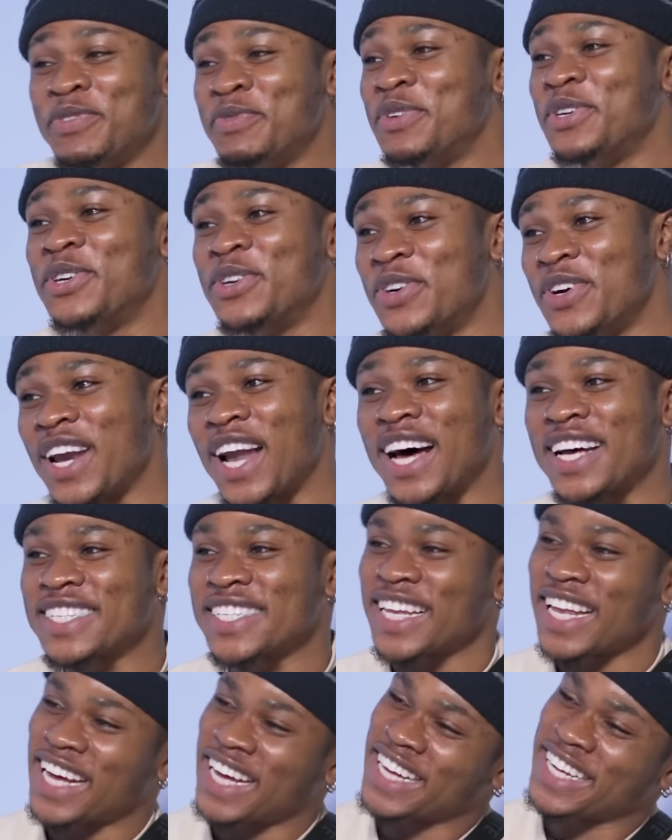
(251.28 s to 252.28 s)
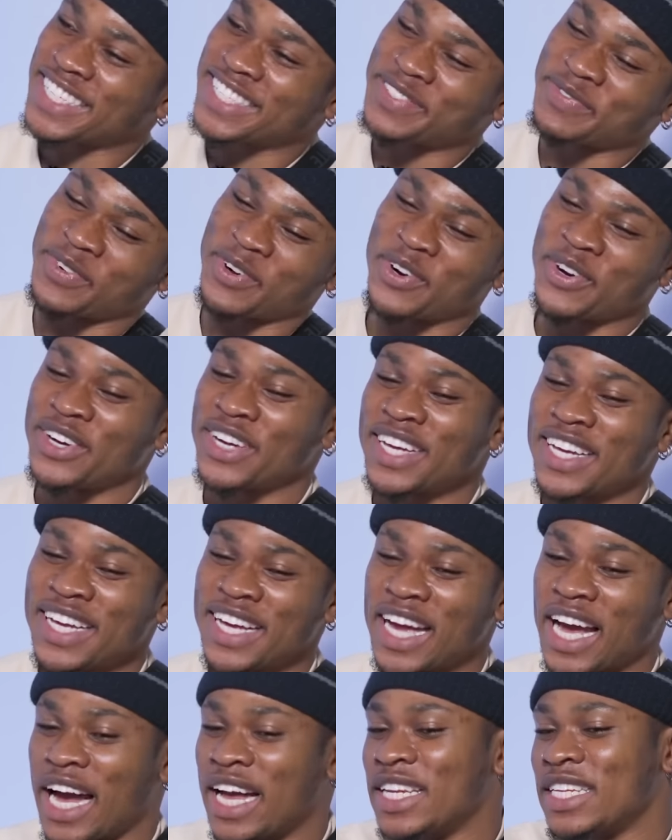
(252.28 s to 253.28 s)
be your last, but
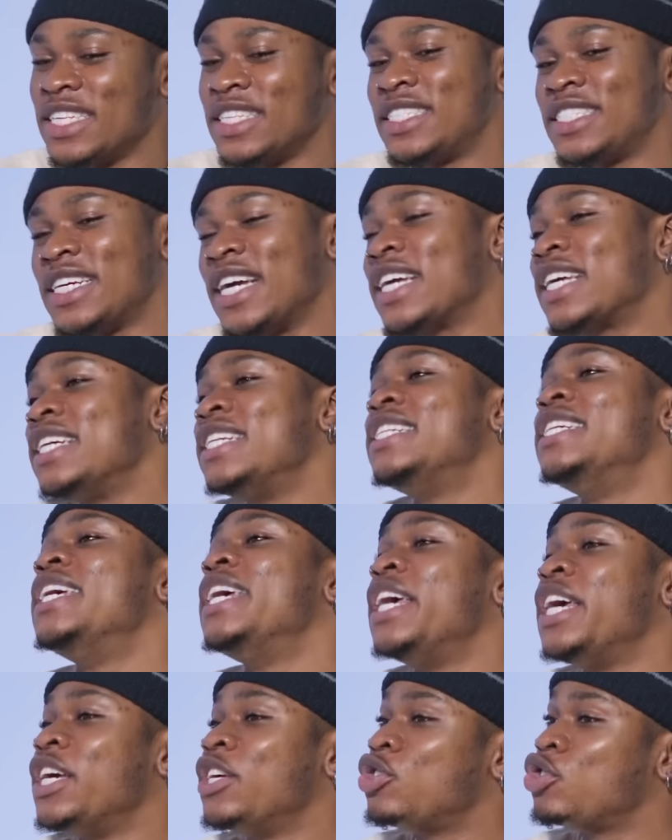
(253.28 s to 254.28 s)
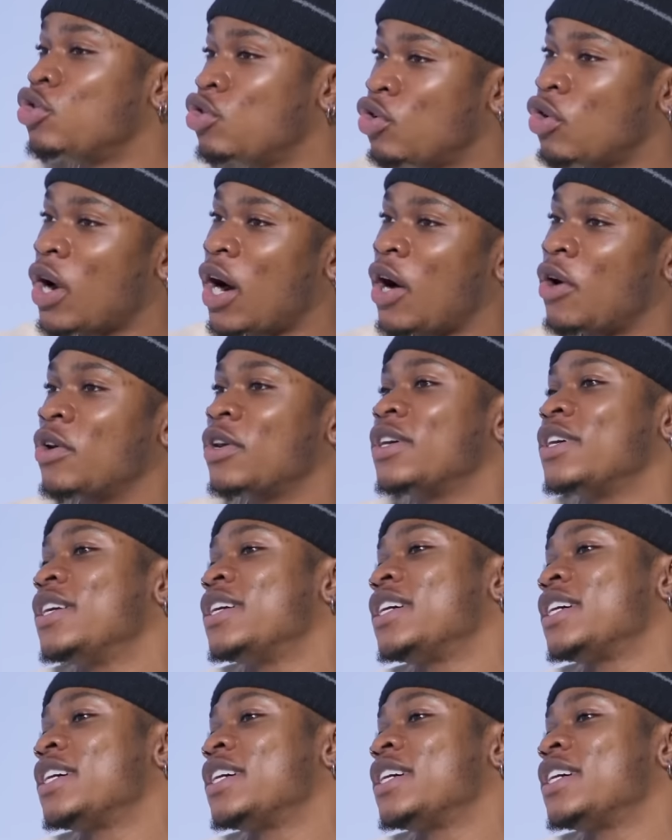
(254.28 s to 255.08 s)
at least checking the age, you know how